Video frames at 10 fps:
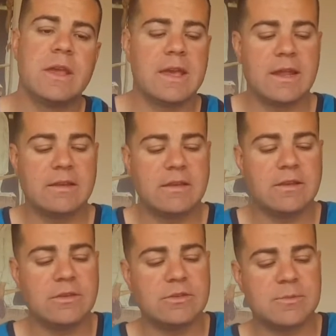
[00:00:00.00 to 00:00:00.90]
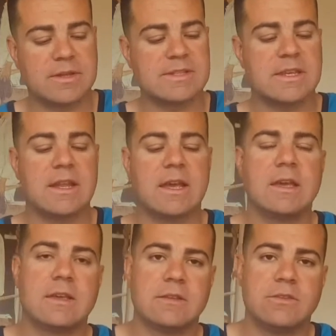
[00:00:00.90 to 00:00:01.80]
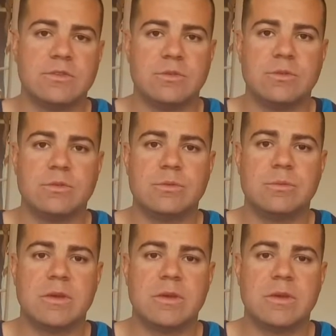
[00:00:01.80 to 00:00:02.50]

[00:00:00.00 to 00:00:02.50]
and I did use my Seneye to